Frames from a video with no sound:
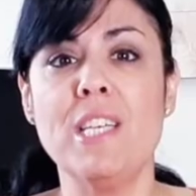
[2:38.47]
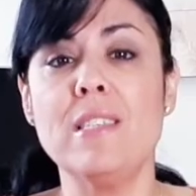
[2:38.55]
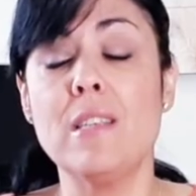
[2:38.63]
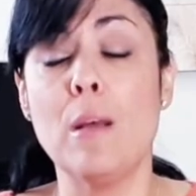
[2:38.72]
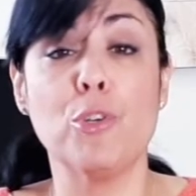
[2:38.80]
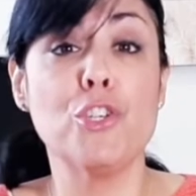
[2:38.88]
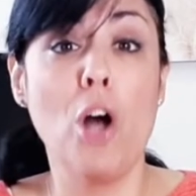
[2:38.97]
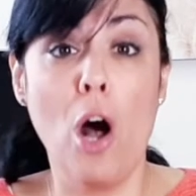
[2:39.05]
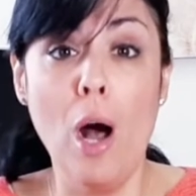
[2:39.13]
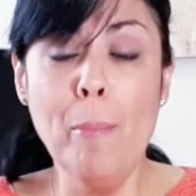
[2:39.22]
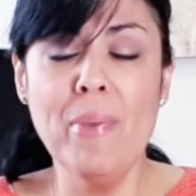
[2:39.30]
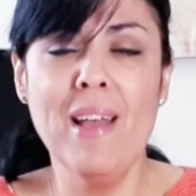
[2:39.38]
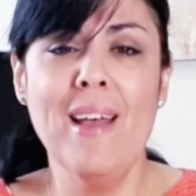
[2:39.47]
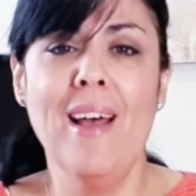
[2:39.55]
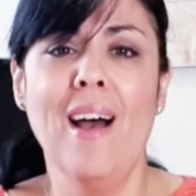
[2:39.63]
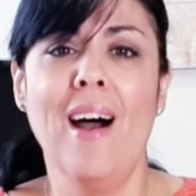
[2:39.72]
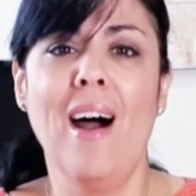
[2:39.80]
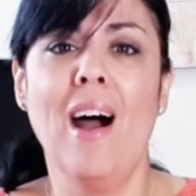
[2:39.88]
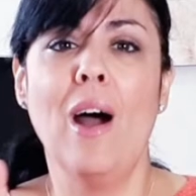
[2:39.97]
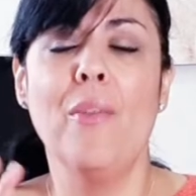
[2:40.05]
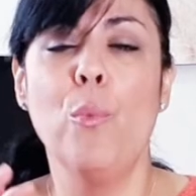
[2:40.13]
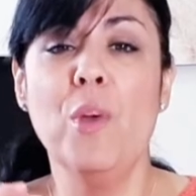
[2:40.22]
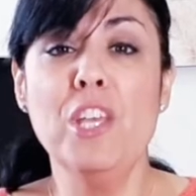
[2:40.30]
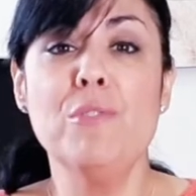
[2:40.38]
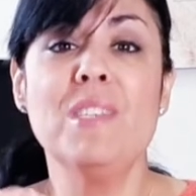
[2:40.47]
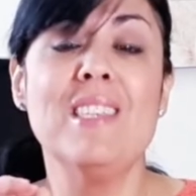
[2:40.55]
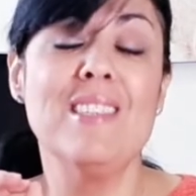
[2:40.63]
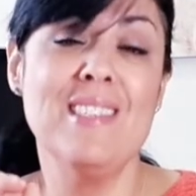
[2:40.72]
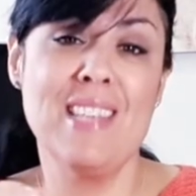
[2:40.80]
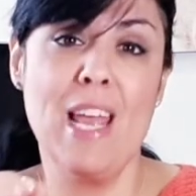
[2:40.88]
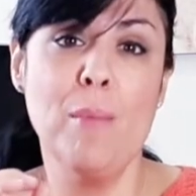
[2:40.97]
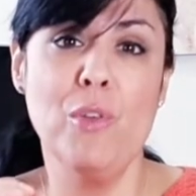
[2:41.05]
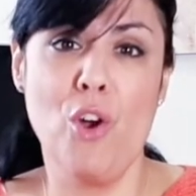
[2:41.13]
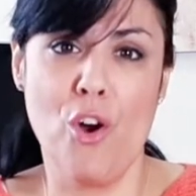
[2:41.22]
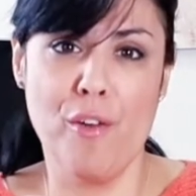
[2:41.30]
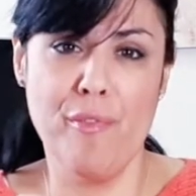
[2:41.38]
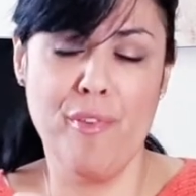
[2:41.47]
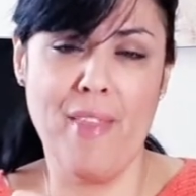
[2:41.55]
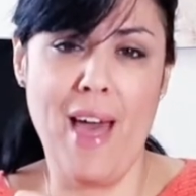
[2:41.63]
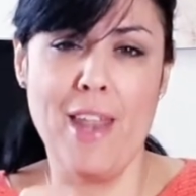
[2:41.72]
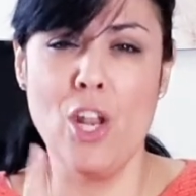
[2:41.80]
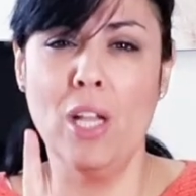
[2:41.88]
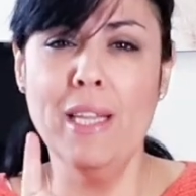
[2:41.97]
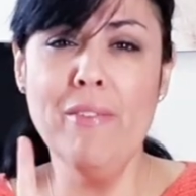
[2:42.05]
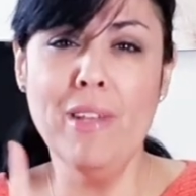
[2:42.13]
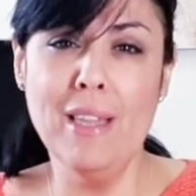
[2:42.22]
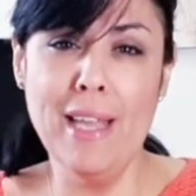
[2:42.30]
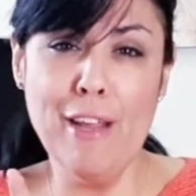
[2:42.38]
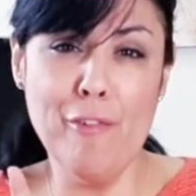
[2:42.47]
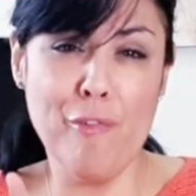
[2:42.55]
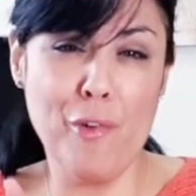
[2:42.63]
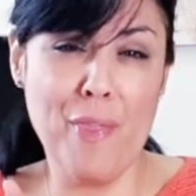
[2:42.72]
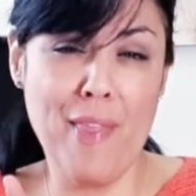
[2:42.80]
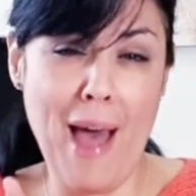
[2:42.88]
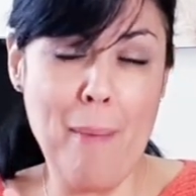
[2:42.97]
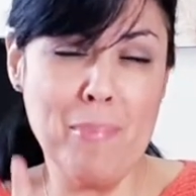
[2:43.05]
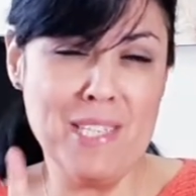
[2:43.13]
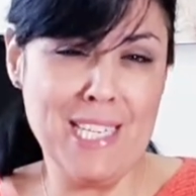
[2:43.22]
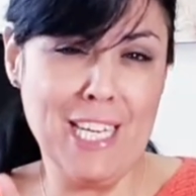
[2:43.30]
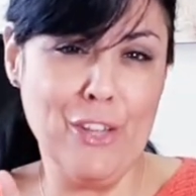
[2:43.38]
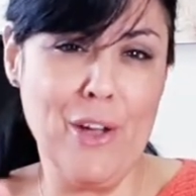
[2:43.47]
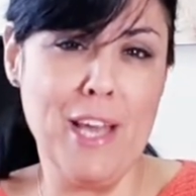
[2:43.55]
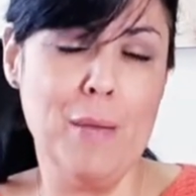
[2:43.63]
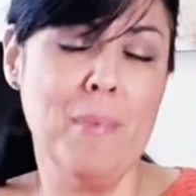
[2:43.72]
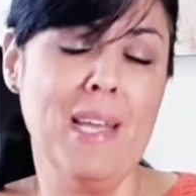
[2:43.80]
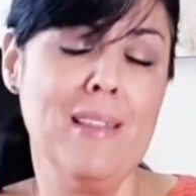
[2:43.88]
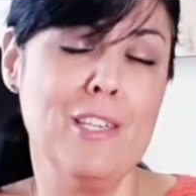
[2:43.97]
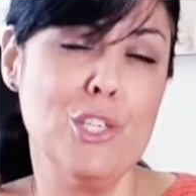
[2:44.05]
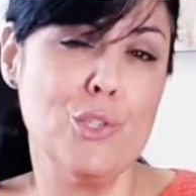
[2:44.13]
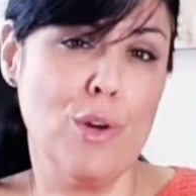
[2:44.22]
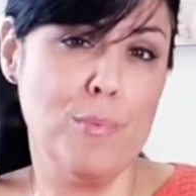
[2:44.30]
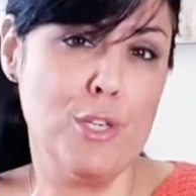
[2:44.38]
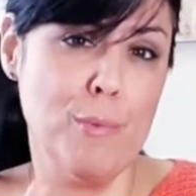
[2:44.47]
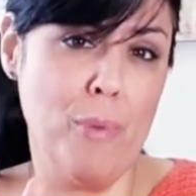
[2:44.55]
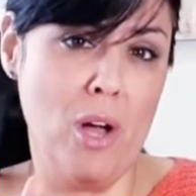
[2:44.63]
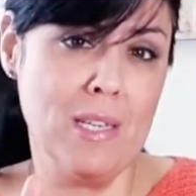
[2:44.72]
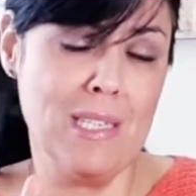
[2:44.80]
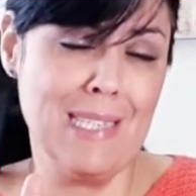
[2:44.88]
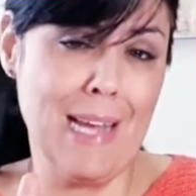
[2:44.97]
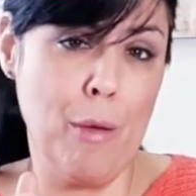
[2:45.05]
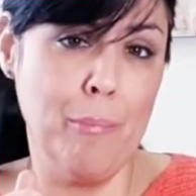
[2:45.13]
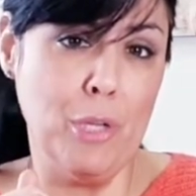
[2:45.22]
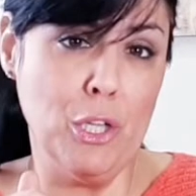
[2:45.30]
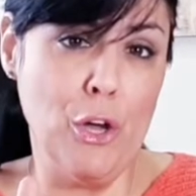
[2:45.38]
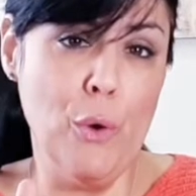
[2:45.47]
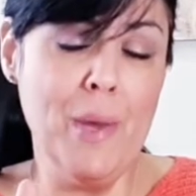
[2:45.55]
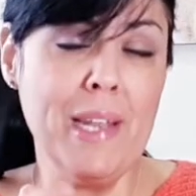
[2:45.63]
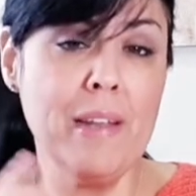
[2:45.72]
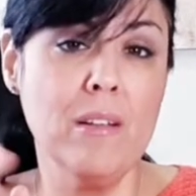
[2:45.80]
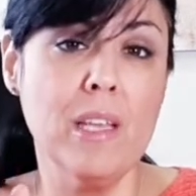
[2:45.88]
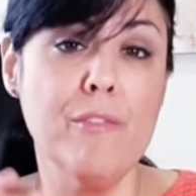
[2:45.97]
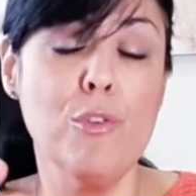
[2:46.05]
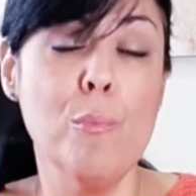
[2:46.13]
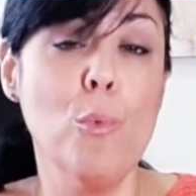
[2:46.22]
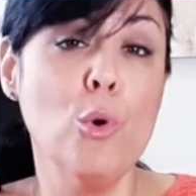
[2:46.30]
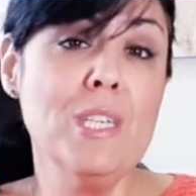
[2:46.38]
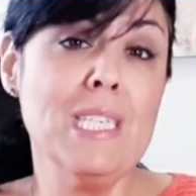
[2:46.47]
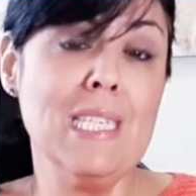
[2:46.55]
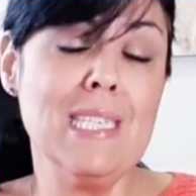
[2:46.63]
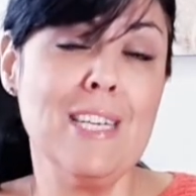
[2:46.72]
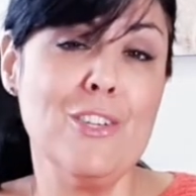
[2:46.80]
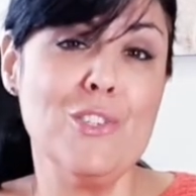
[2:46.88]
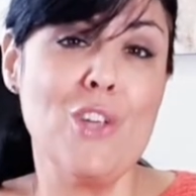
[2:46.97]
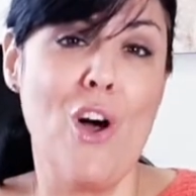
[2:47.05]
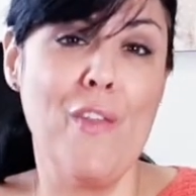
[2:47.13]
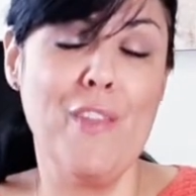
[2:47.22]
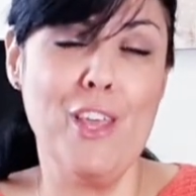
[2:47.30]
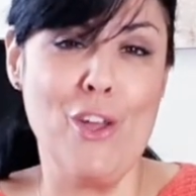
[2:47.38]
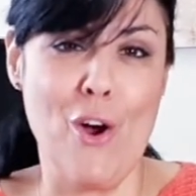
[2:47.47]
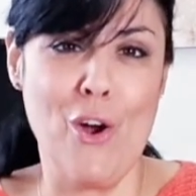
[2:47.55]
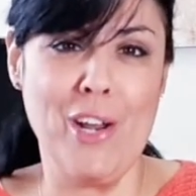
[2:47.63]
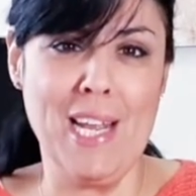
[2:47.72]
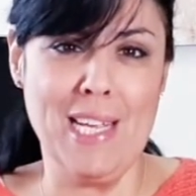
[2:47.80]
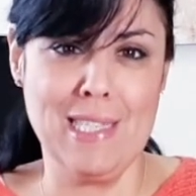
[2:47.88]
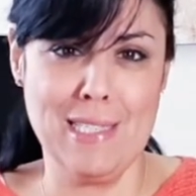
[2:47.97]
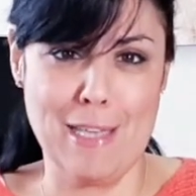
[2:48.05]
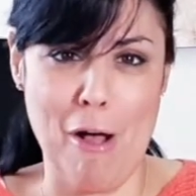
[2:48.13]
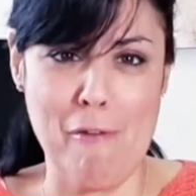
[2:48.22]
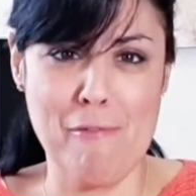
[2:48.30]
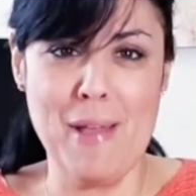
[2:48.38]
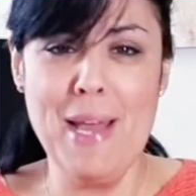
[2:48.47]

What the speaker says: summer top. We used the same yarn for that. And I'll leave a link for that particular item in the description box down below, and it'll give you more details on the yarn itself.